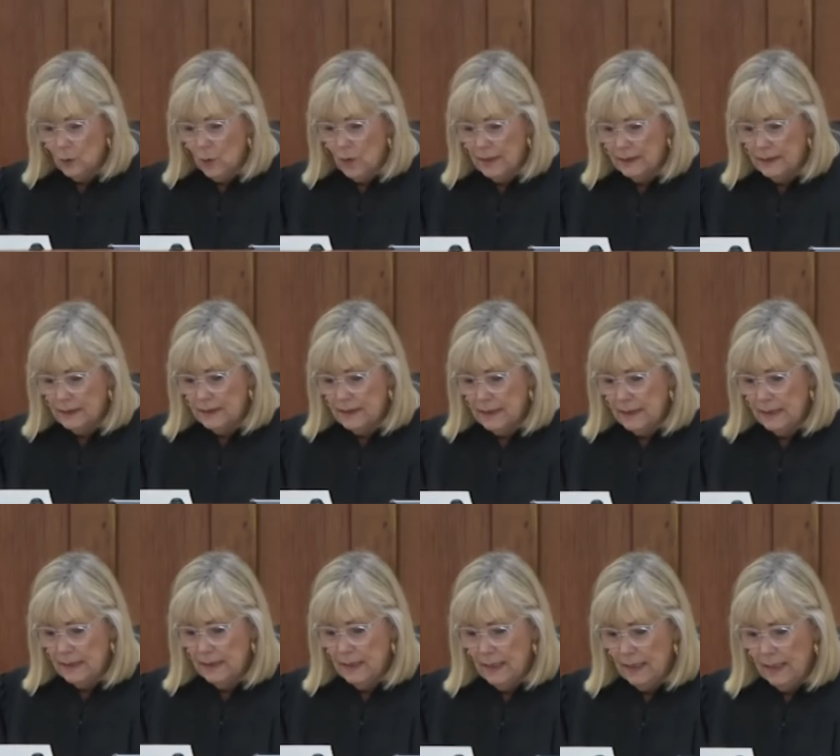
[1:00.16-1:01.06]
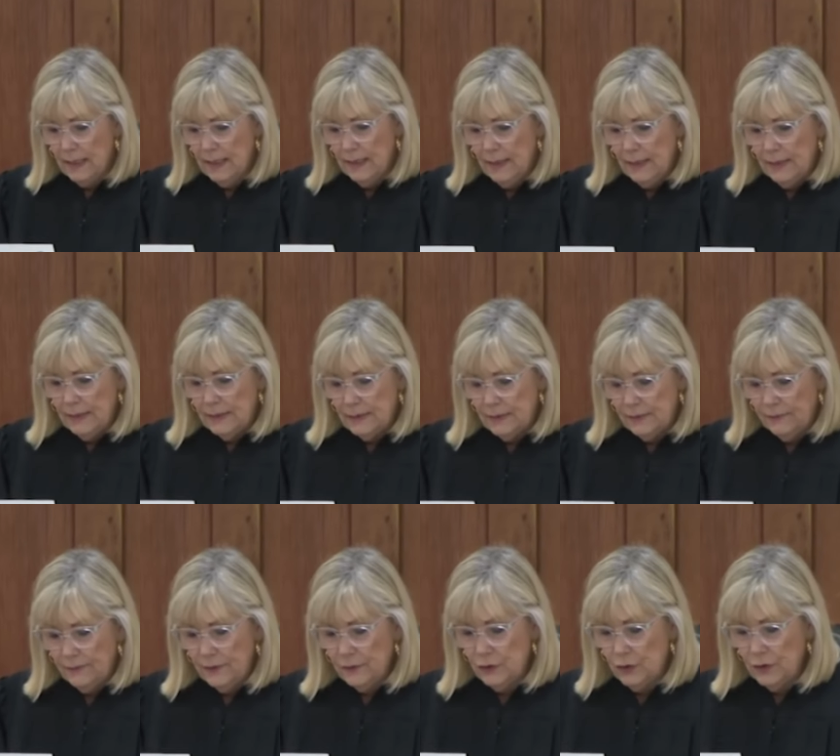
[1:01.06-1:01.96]
quantity
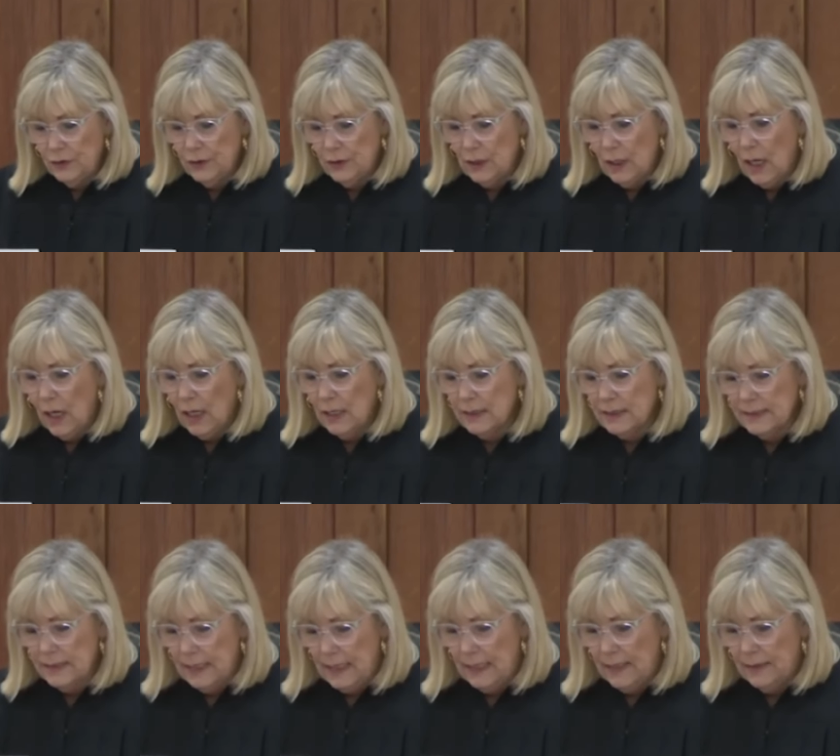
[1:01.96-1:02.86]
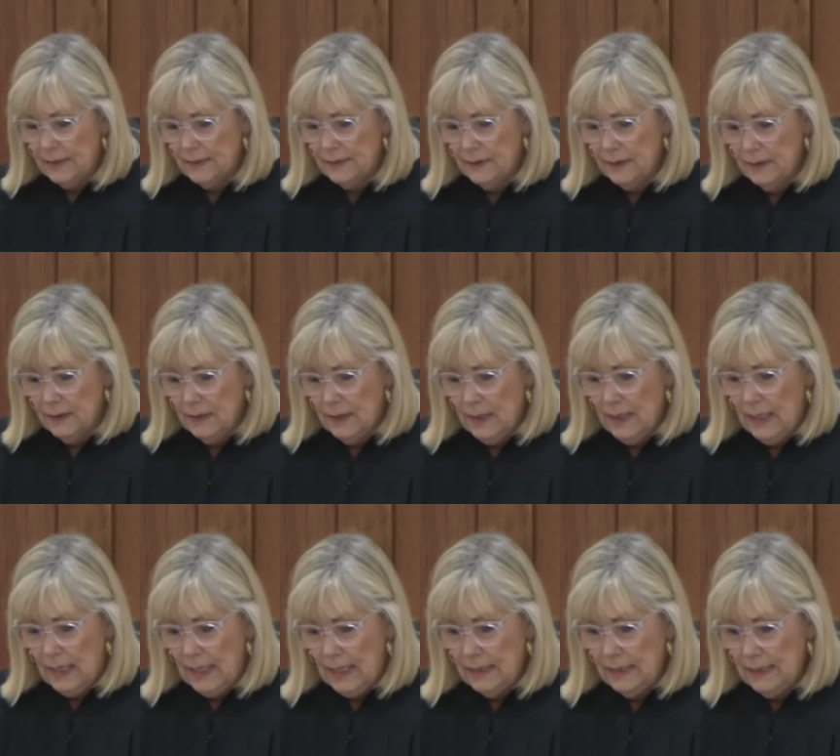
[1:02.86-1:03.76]
sufficient to cause death,
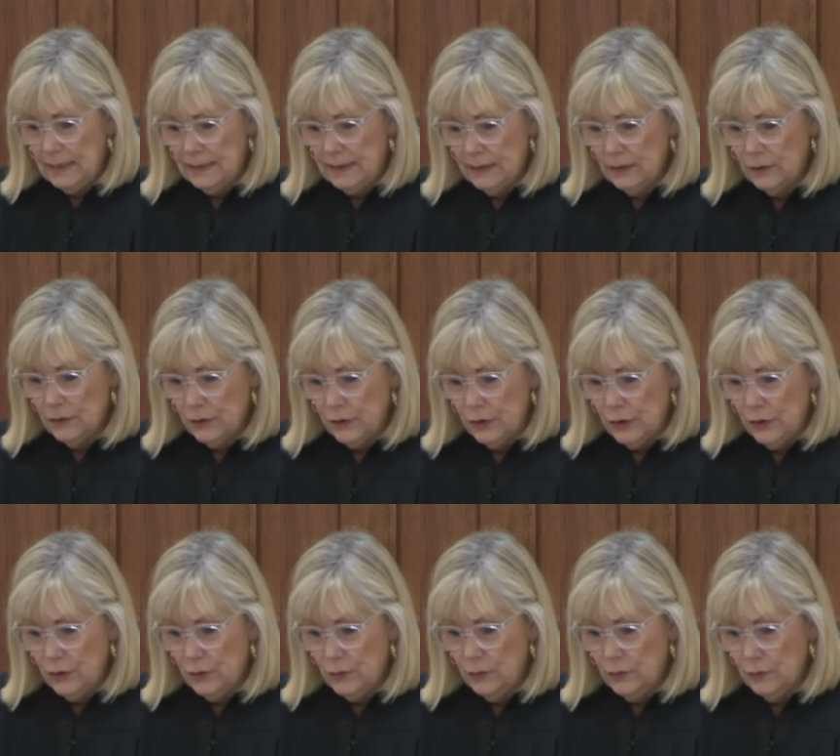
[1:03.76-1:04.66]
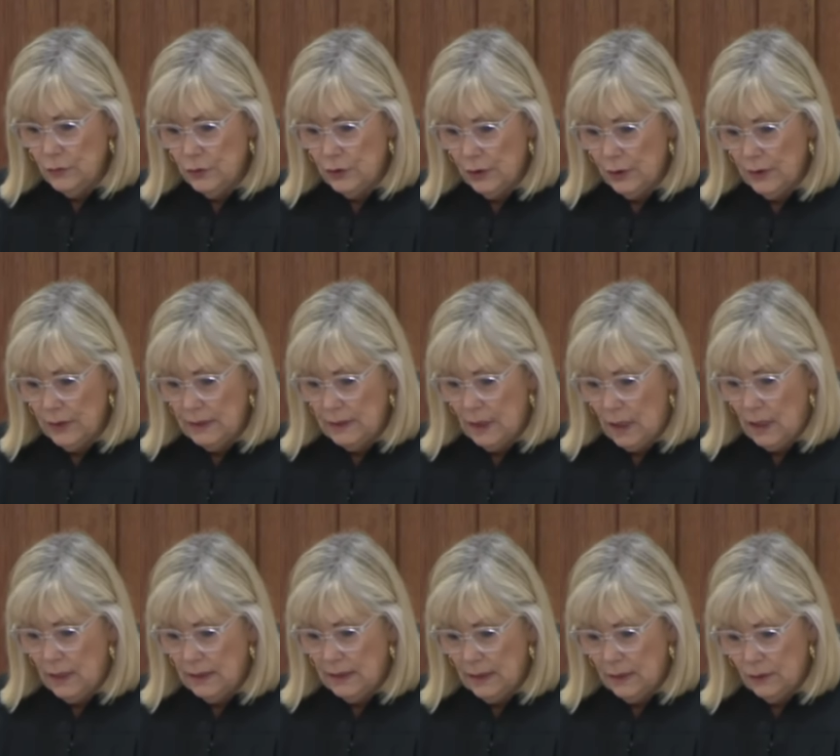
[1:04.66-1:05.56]
and until you, Jerry
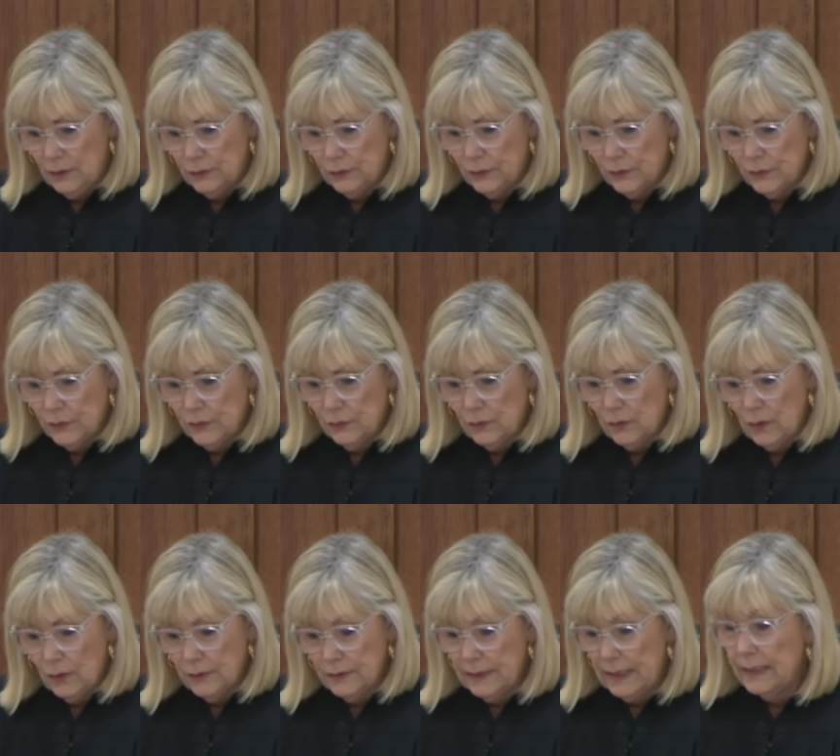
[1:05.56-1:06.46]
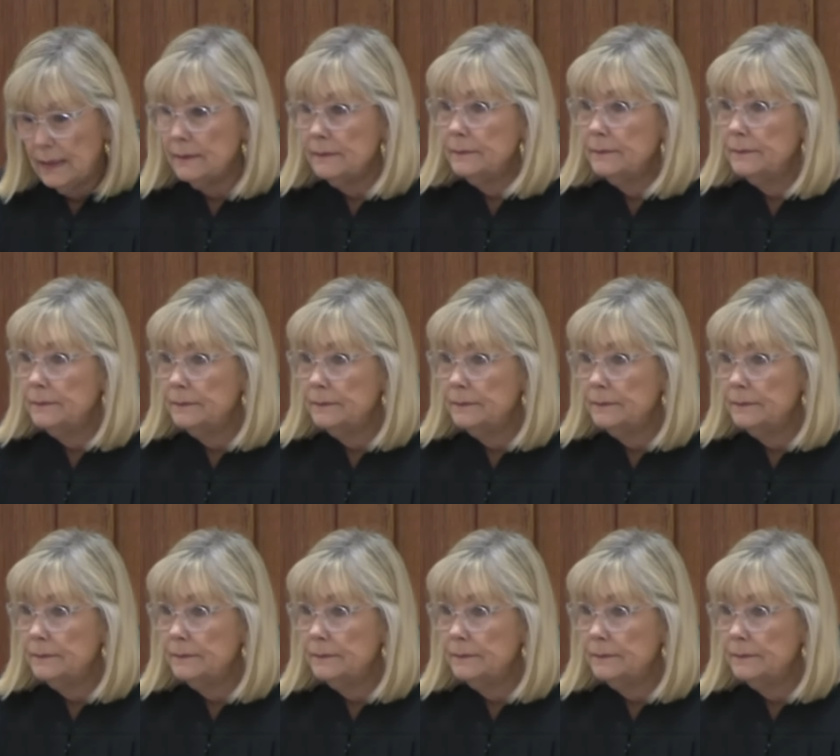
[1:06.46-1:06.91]
Don Elders, are dead.